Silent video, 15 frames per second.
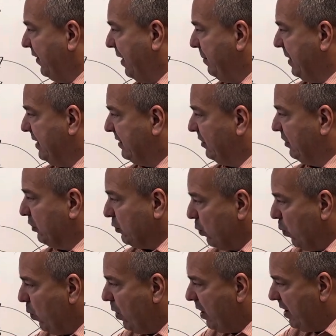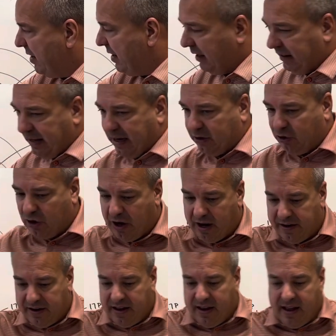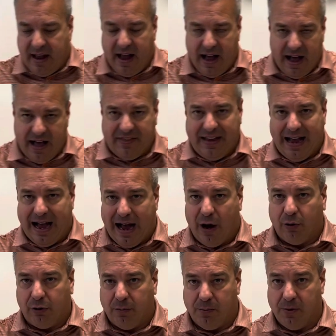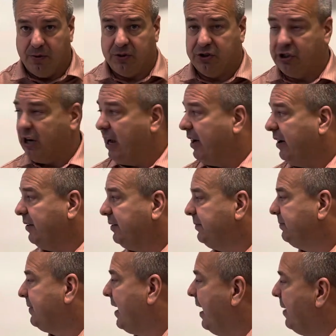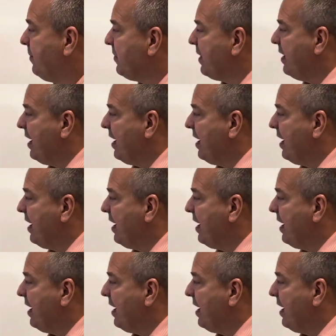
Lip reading: That means there's one electron on the outermost shell, okay?